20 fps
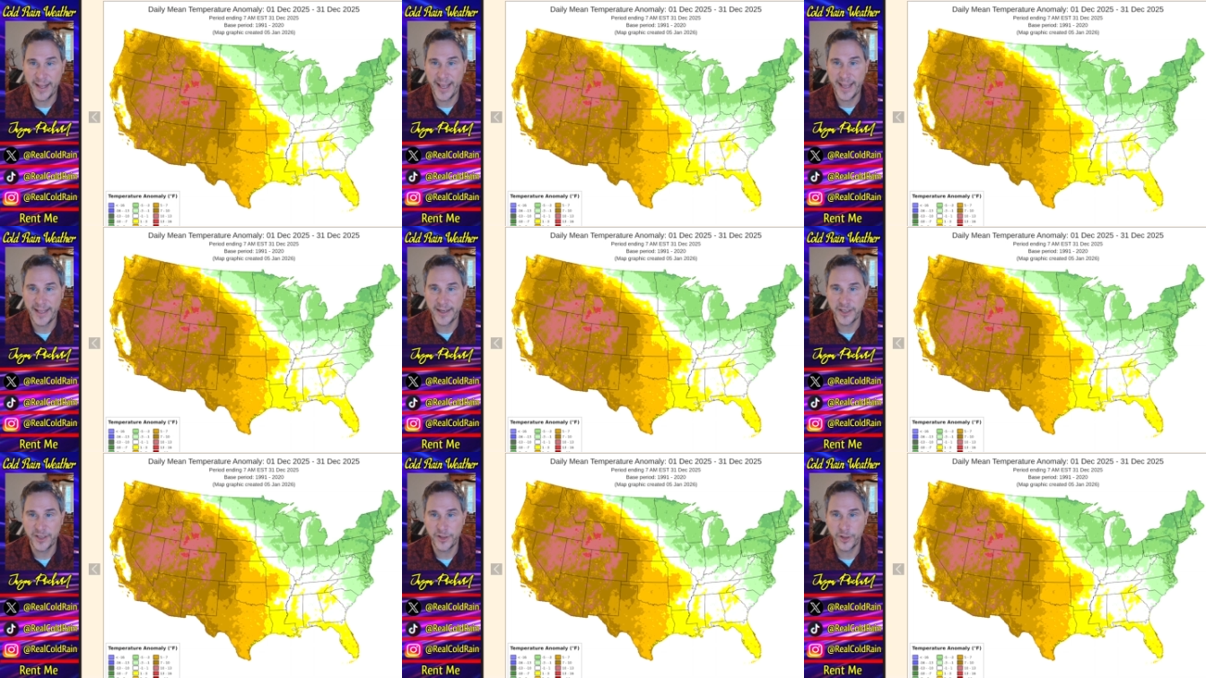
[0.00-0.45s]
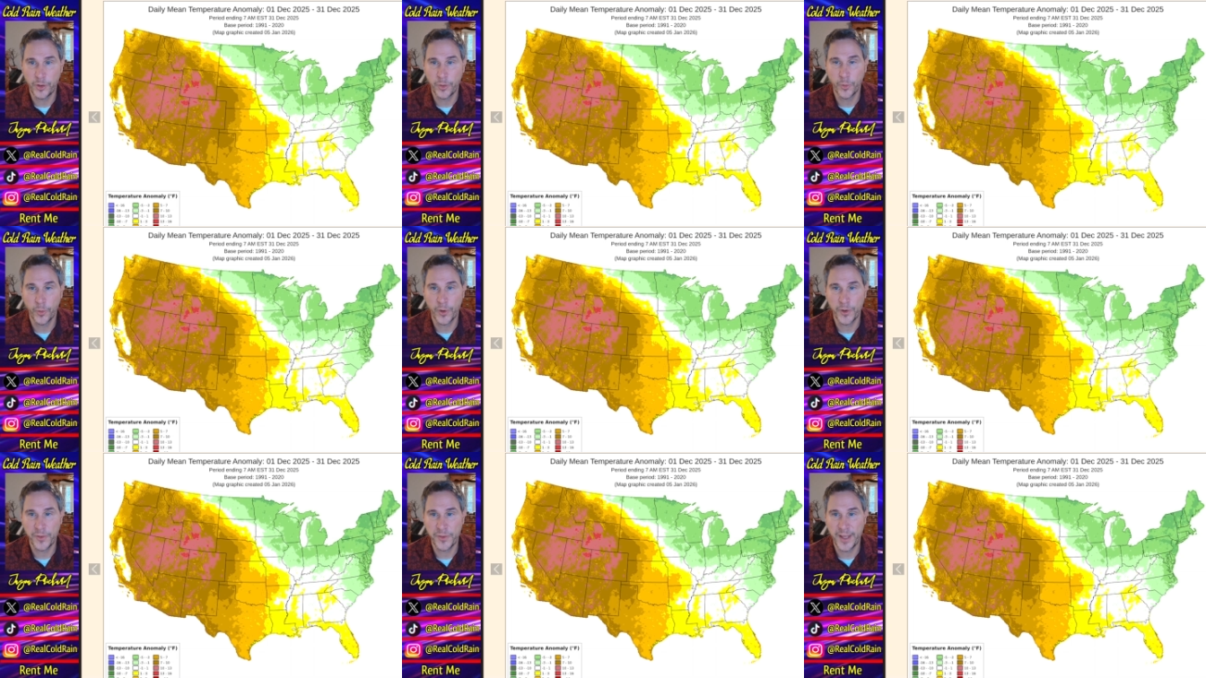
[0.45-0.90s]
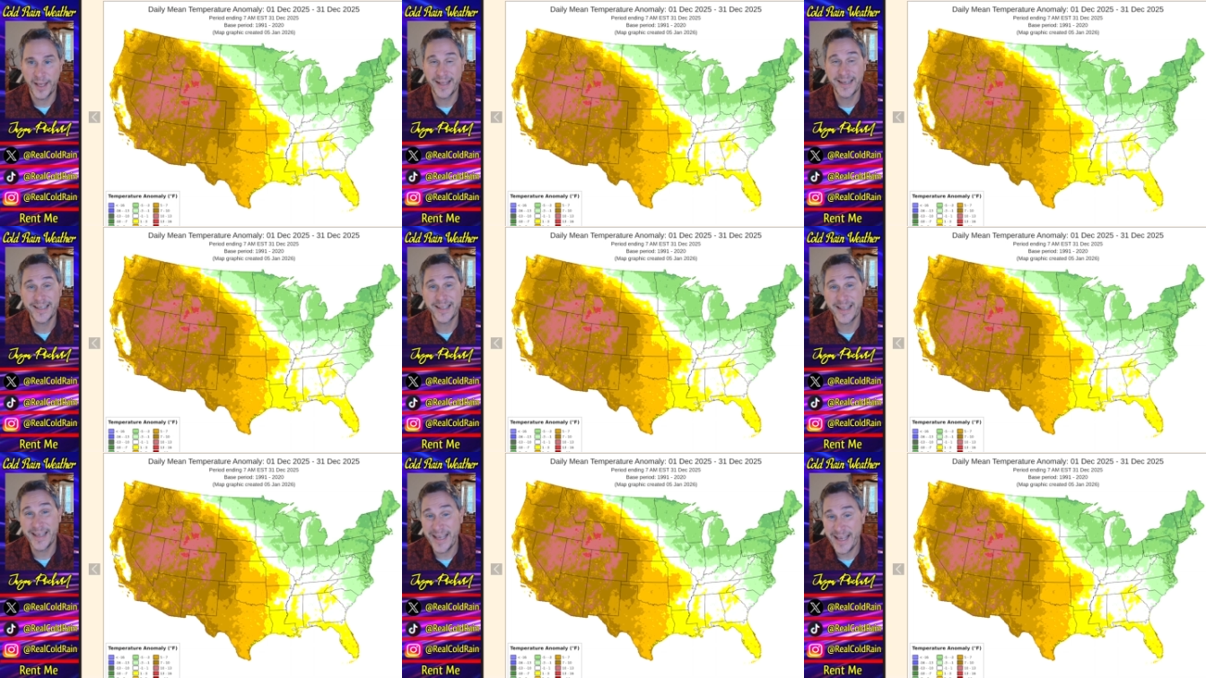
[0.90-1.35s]
and to the north and
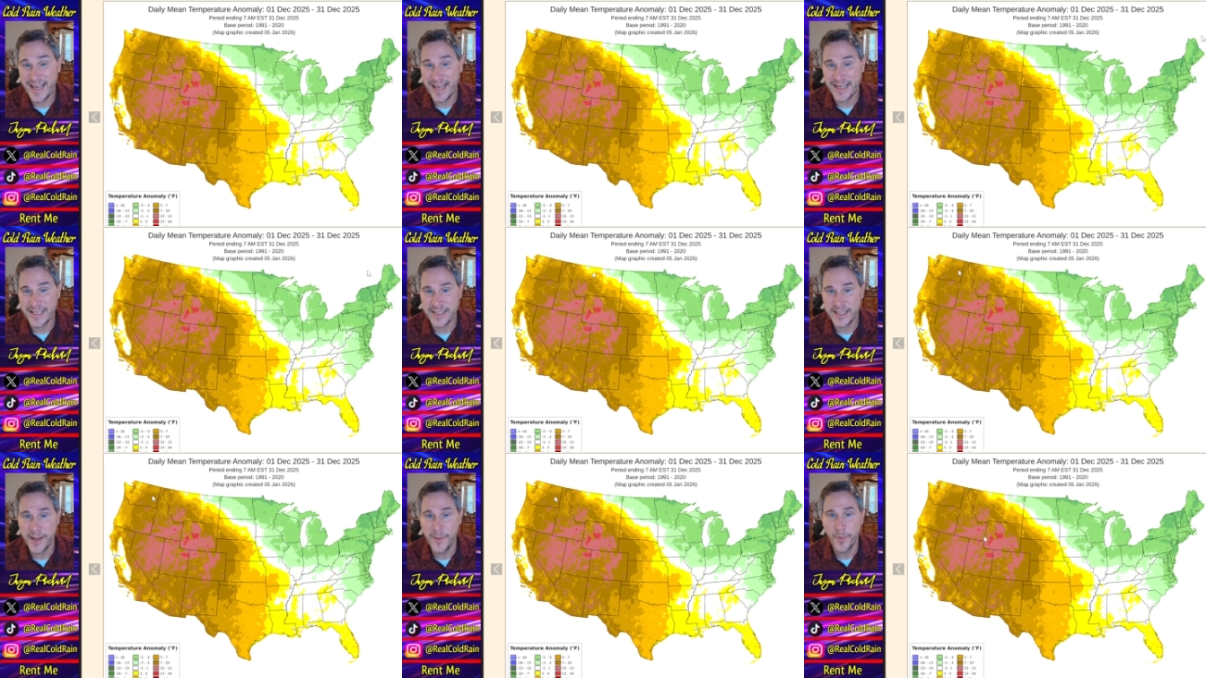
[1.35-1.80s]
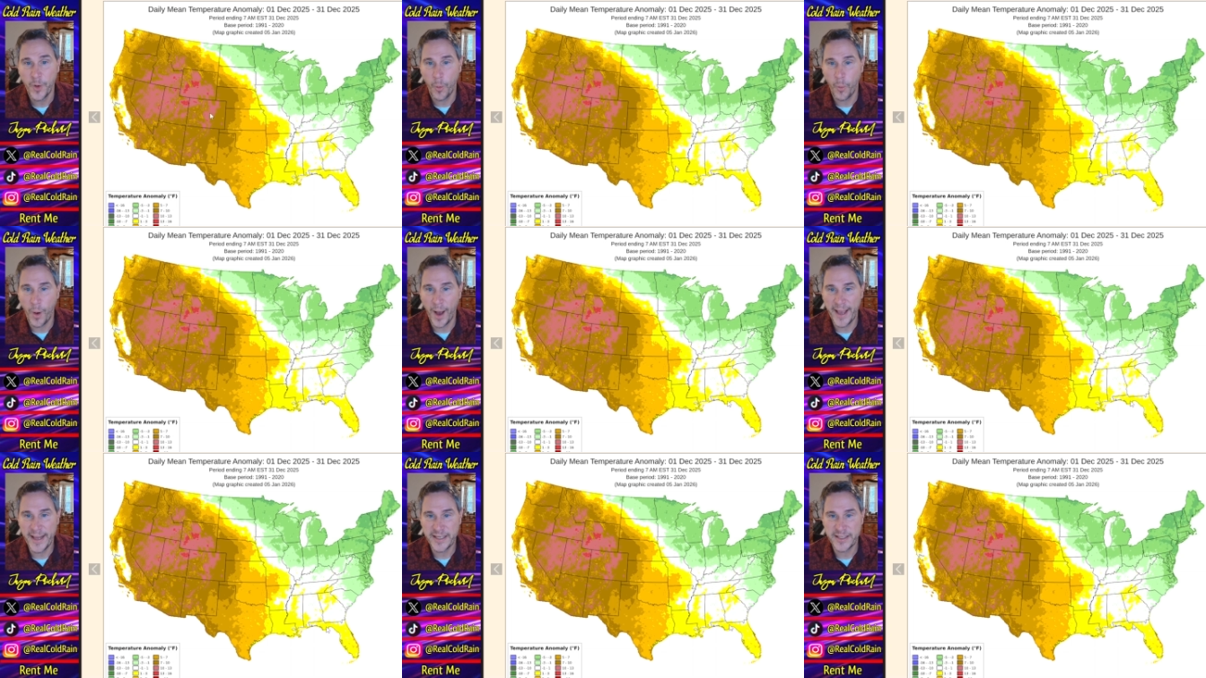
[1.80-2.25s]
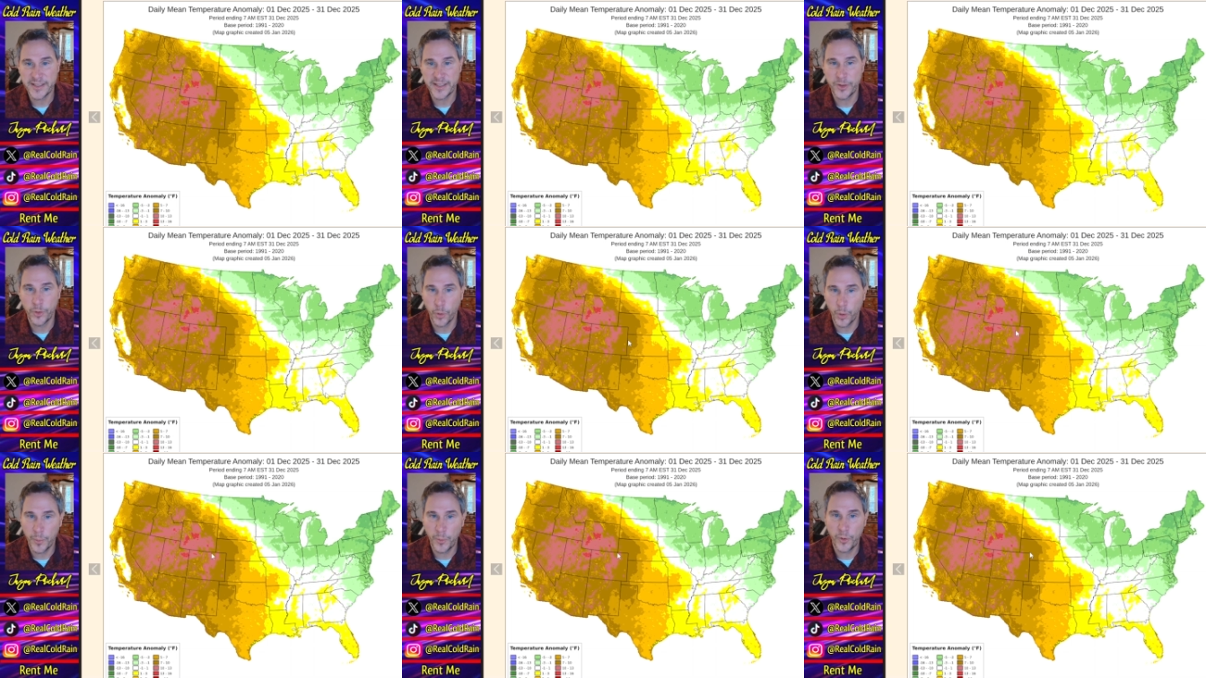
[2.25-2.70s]
to the east. Whites,
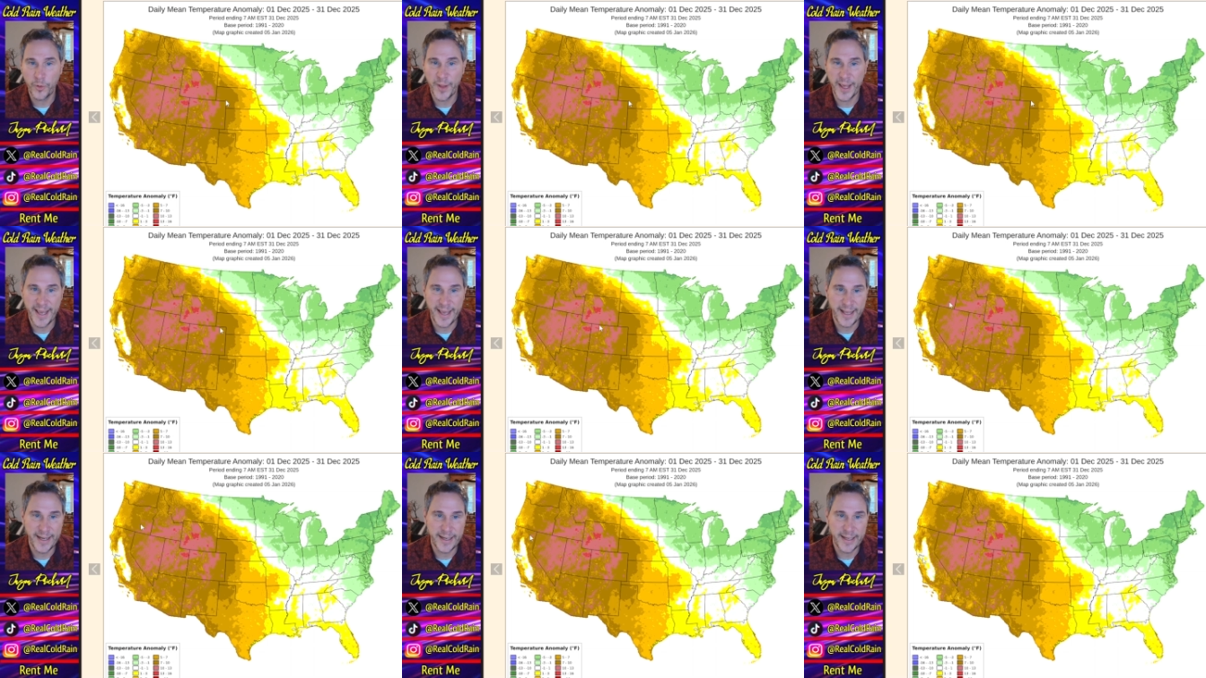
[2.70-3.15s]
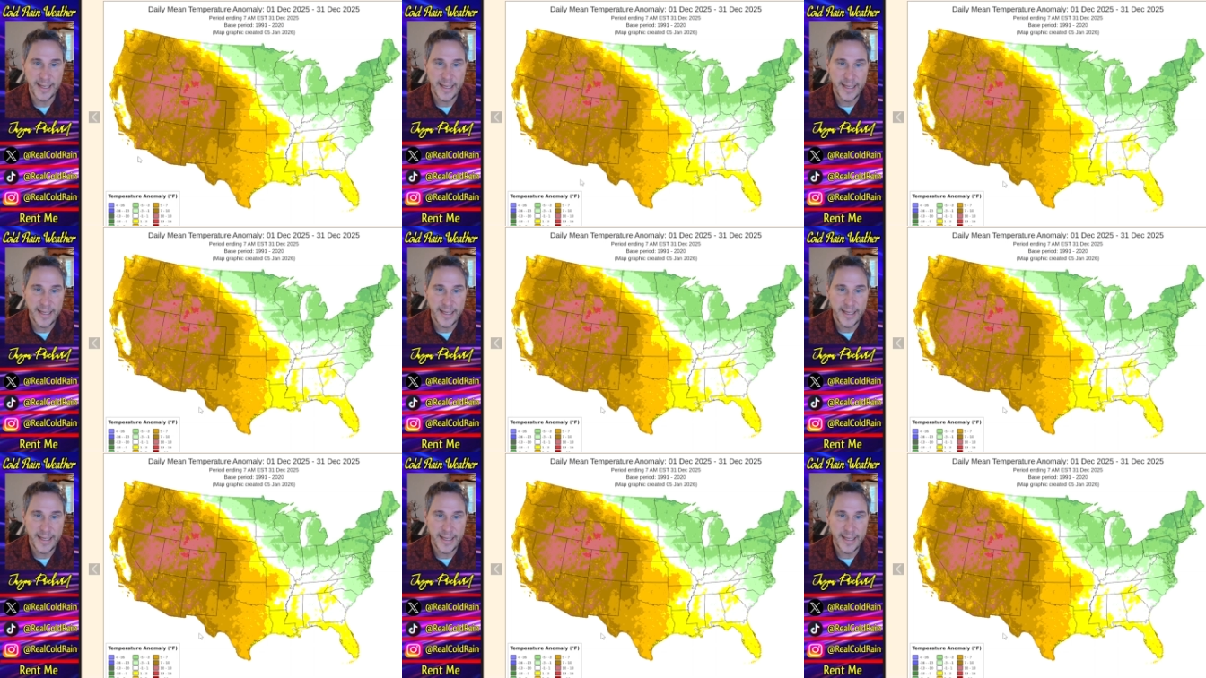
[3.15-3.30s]
normal, and